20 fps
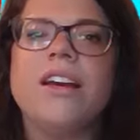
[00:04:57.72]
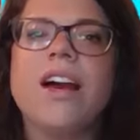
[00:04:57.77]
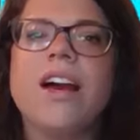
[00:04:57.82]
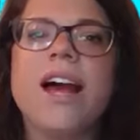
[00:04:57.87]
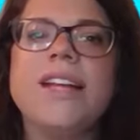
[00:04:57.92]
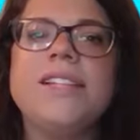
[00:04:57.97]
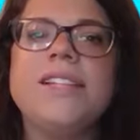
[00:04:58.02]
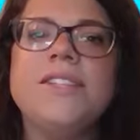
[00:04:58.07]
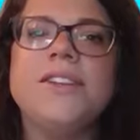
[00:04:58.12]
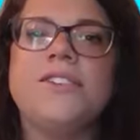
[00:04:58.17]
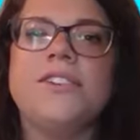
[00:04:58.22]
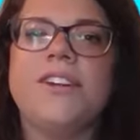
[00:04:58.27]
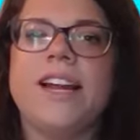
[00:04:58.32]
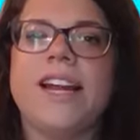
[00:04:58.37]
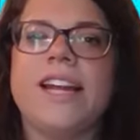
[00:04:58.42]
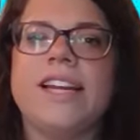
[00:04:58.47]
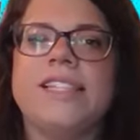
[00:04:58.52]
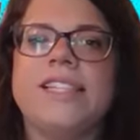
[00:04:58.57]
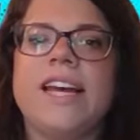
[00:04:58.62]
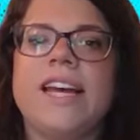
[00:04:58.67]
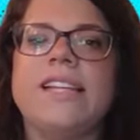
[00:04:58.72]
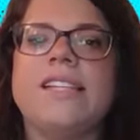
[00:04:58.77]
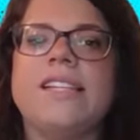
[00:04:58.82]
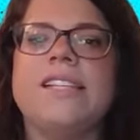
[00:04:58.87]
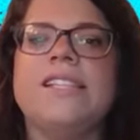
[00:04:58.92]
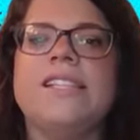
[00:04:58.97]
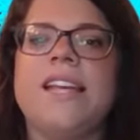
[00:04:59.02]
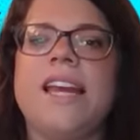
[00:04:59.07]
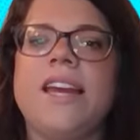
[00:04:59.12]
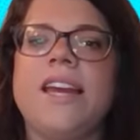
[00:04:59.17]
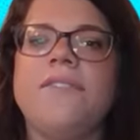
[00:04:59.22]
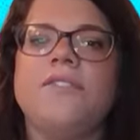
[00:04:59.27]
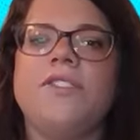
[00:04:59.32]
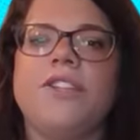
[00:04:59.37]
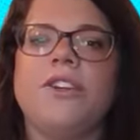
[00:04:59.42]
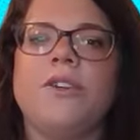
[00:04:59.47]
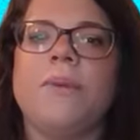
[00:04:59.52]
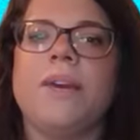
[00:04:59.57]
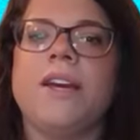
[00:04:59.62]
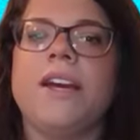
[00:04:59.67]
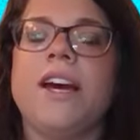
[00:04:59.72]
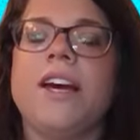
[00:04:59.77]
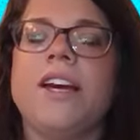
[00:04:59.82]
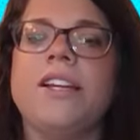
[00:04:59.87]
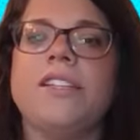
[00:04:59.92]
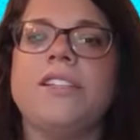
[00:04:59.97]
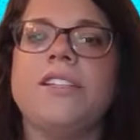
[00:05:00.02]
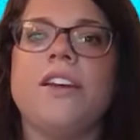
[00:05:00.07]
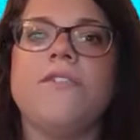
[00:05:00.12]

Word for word: God's grace has saved you because